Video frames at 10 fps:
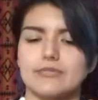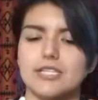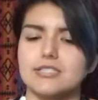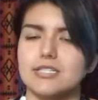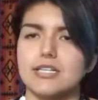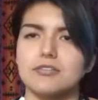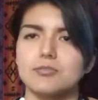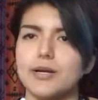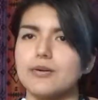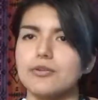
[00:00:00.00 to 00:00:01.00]
That's a negative
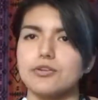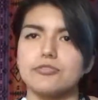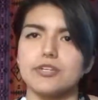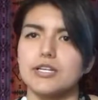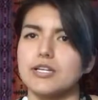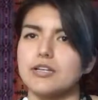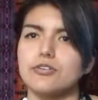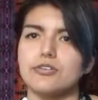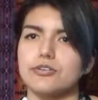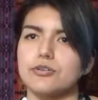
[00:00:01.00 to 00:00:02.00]
spiral. You're feeding it.
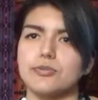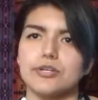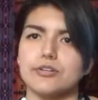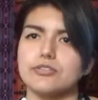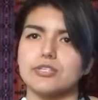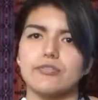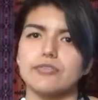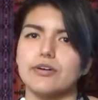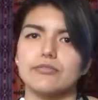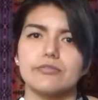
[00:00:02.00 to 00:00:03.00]
You're bringing yourself
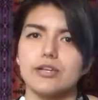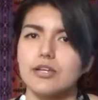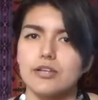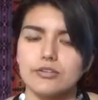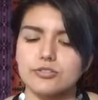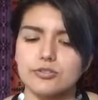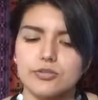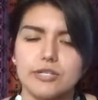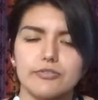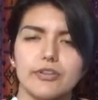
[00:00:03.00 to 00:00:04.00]
down. There's no
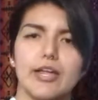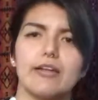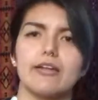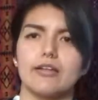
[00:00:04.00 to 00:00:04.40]
need for that.